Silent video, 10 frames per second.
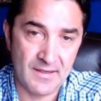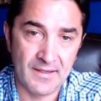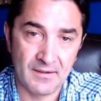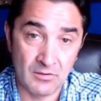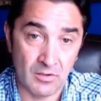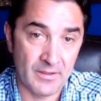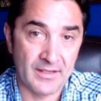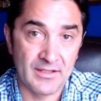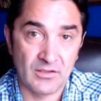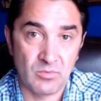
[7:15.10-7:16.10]
No, not
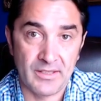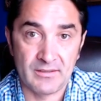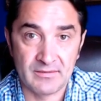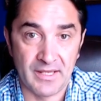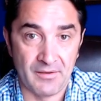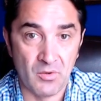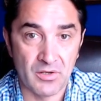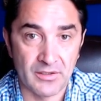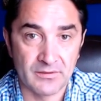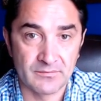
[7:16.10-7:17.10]
that way, they
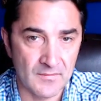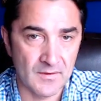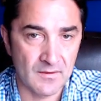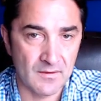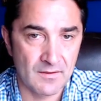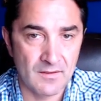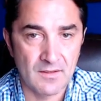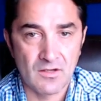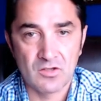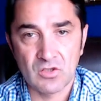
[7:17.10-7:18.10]
were.
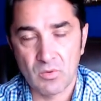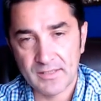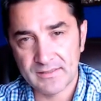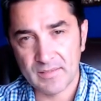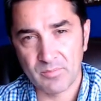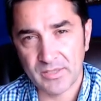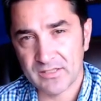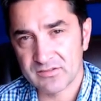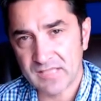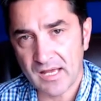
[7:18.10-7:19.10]
So why did I bring
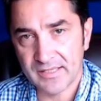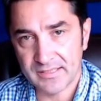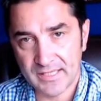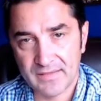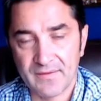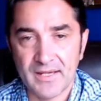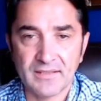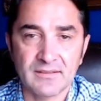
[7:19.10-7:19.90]
Stalin and that?